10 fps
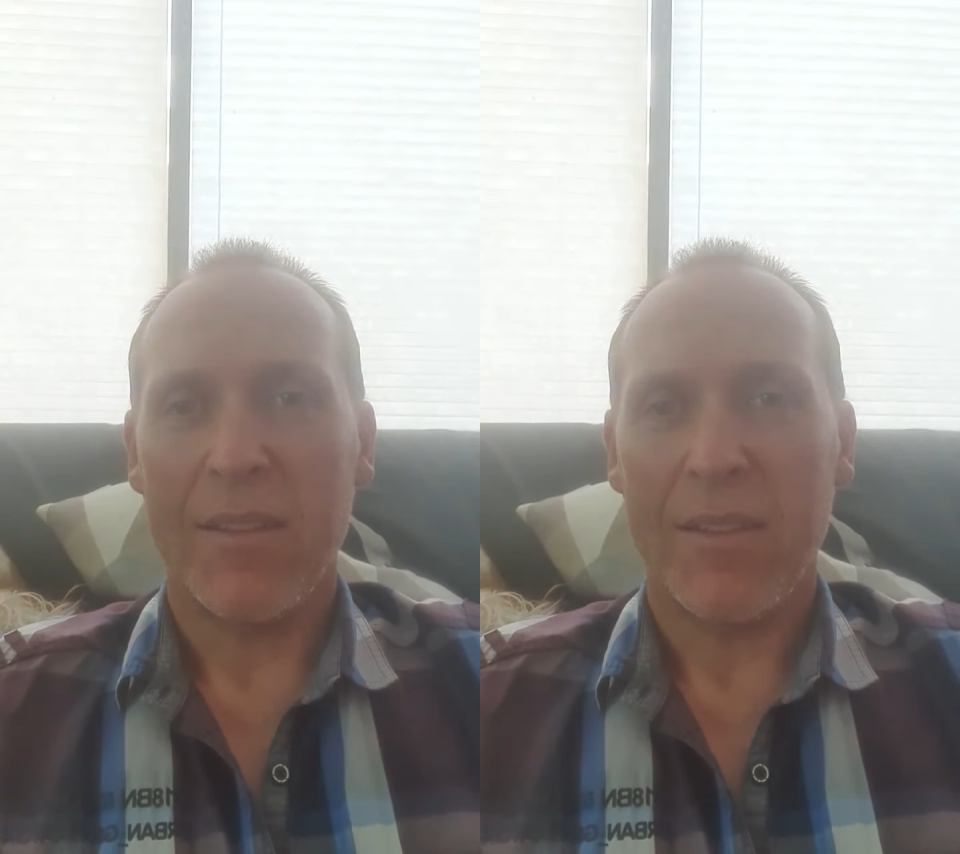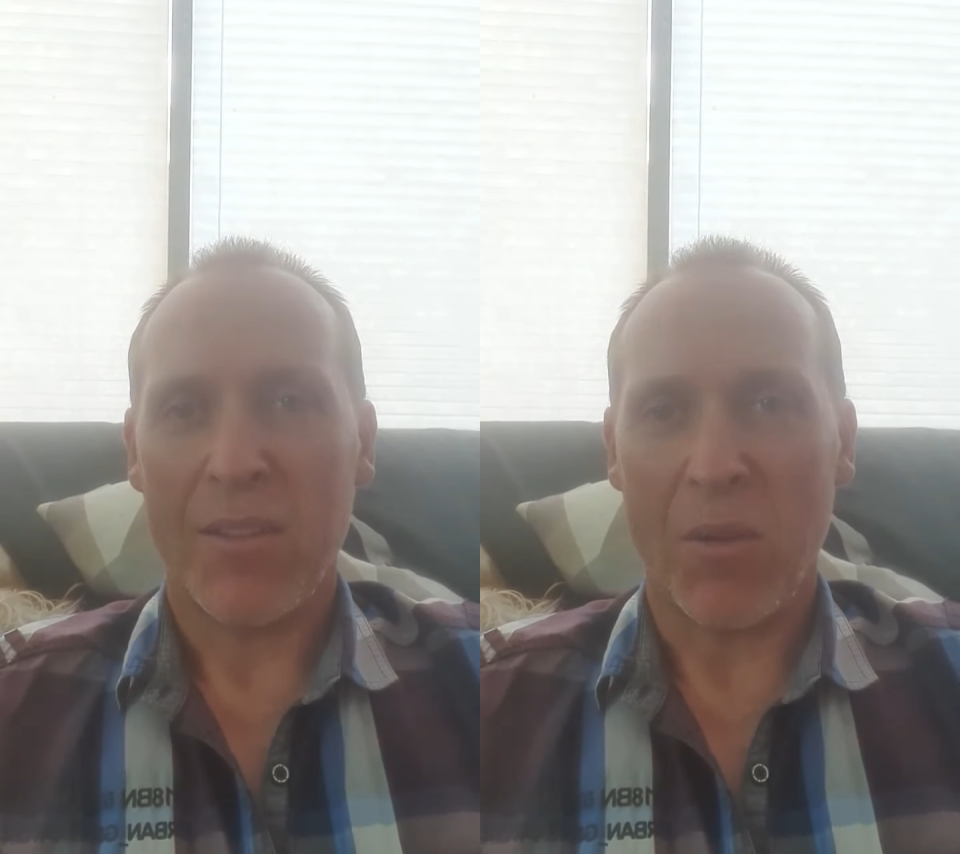
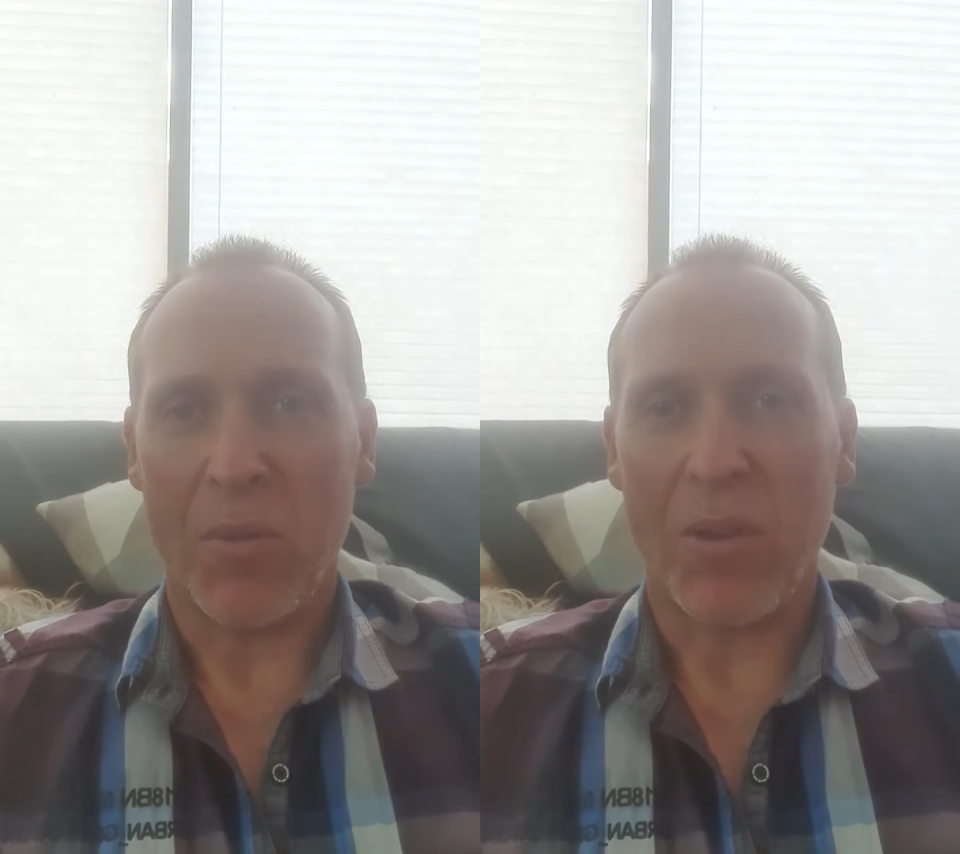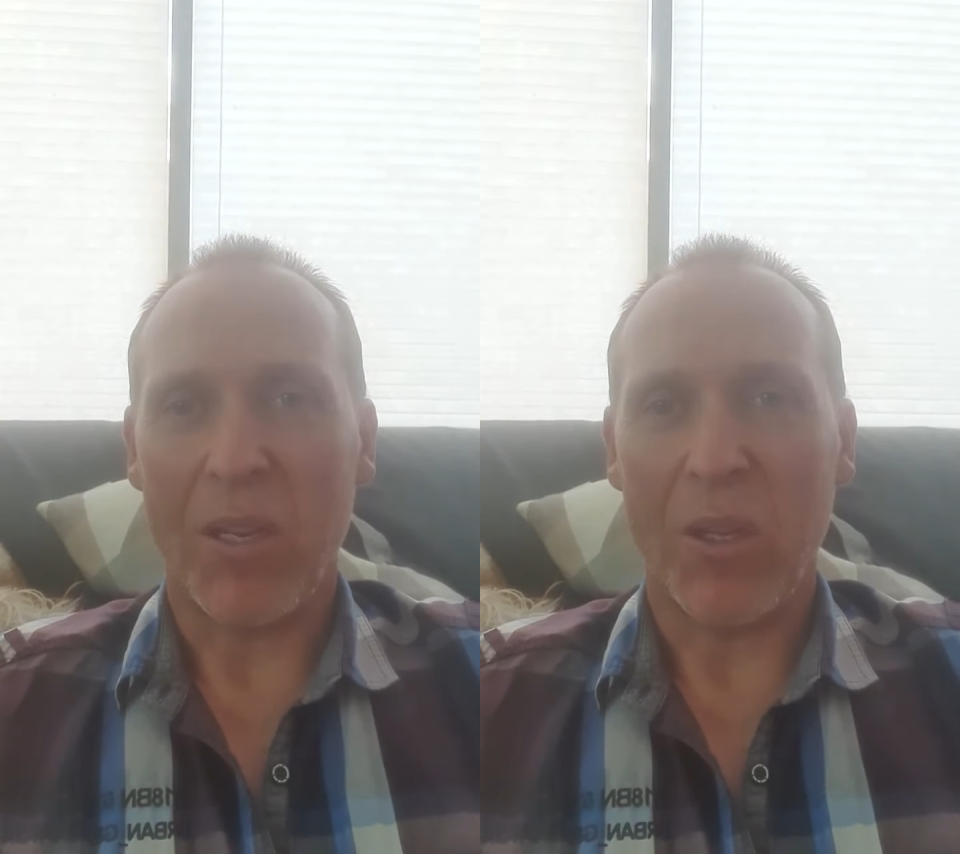so
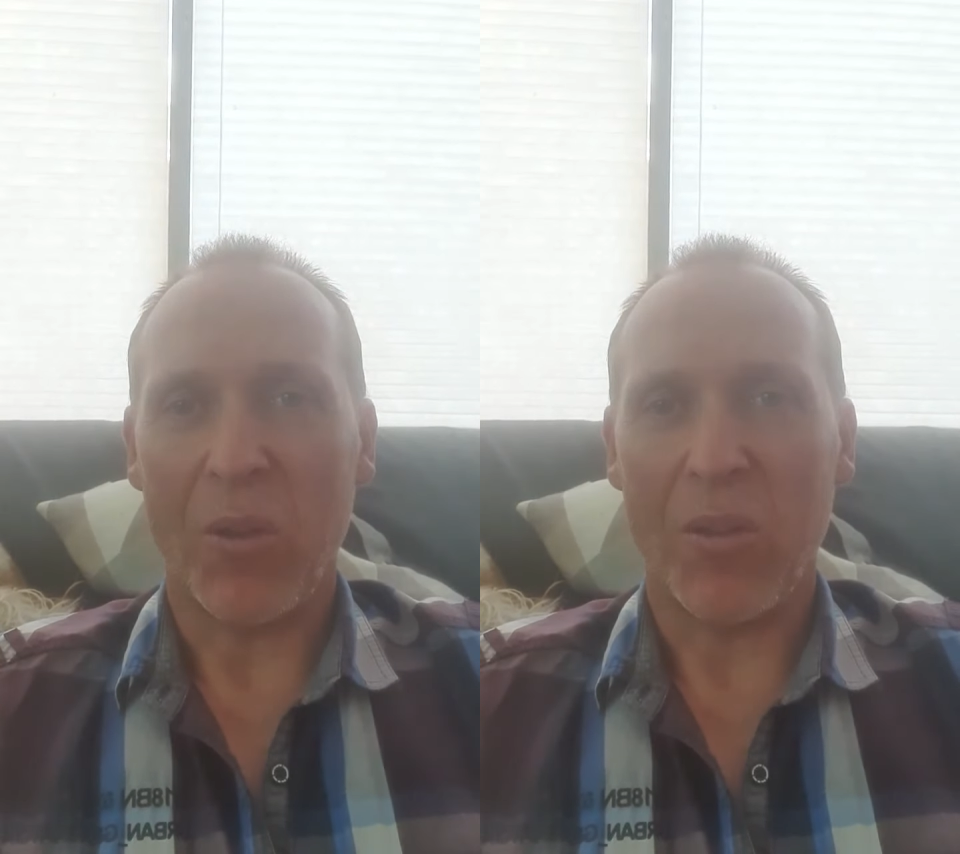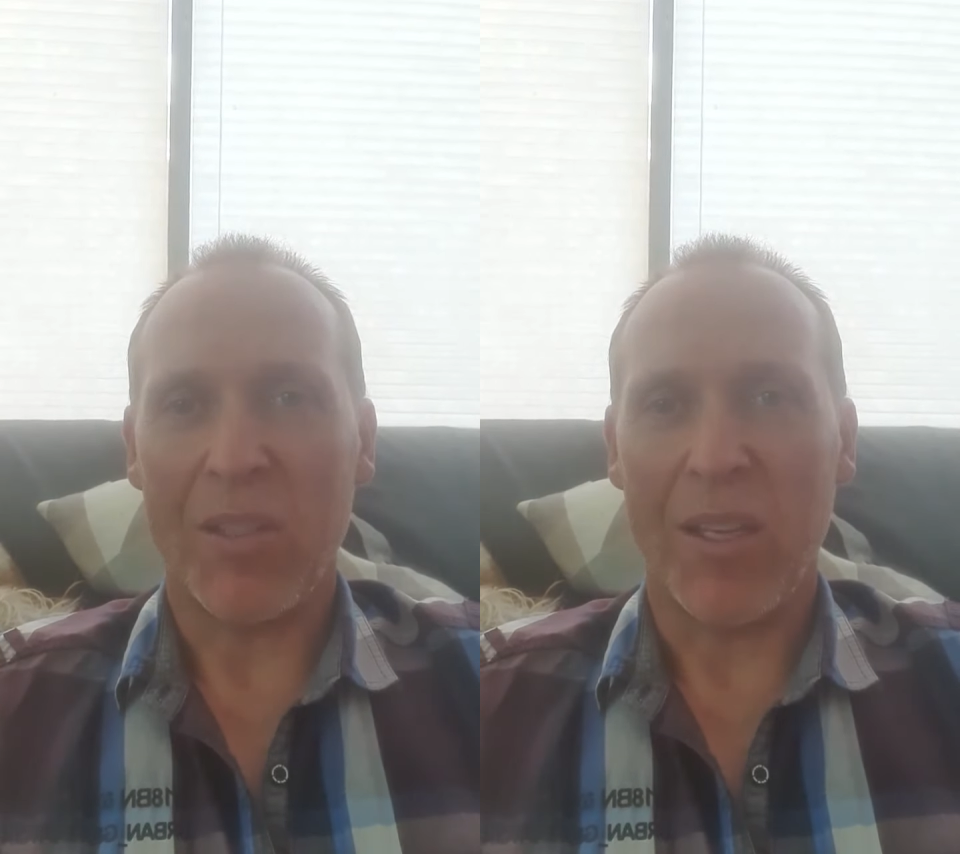we've got to
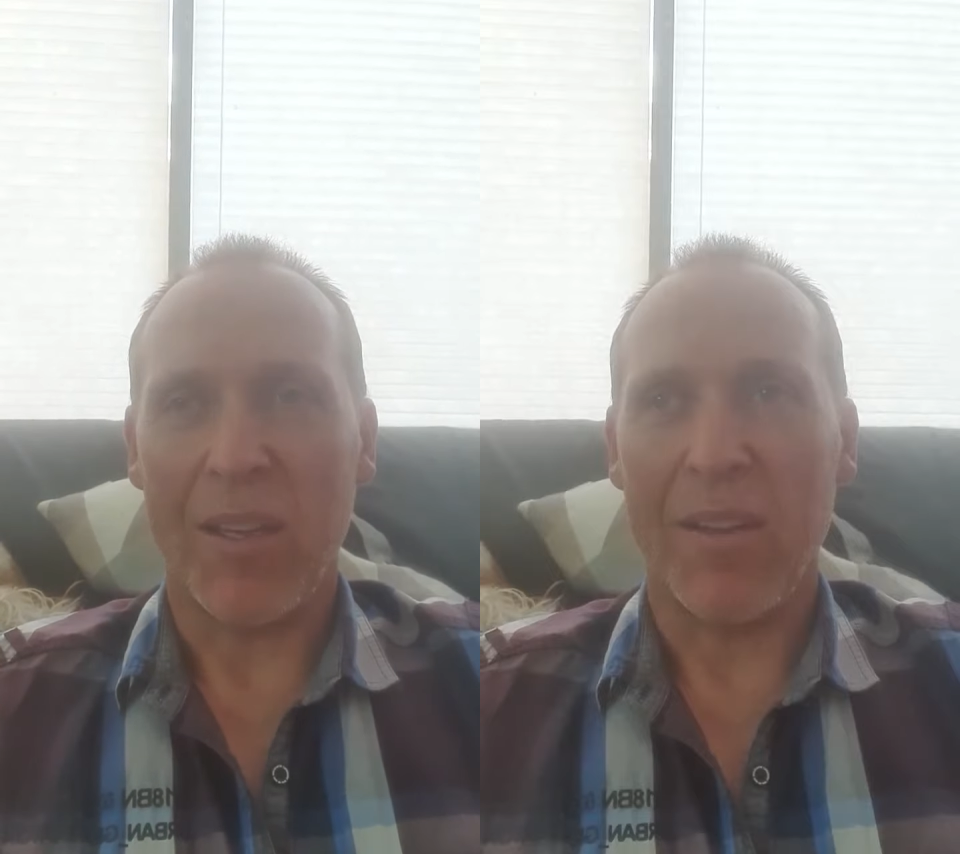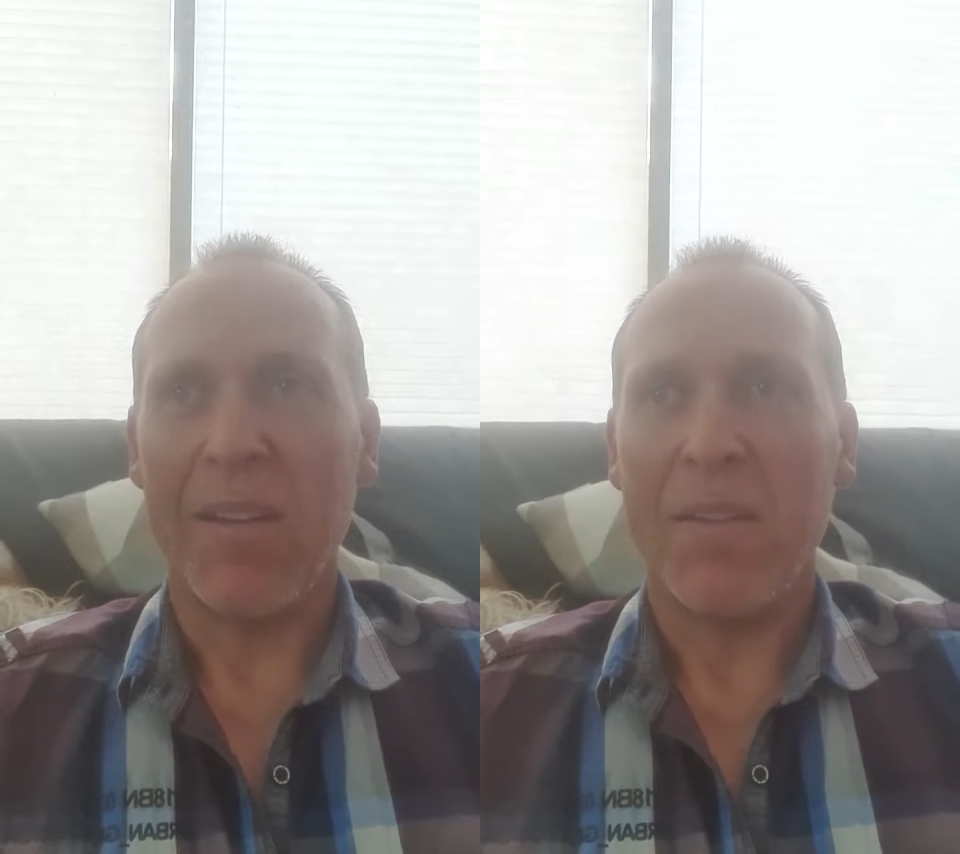learn to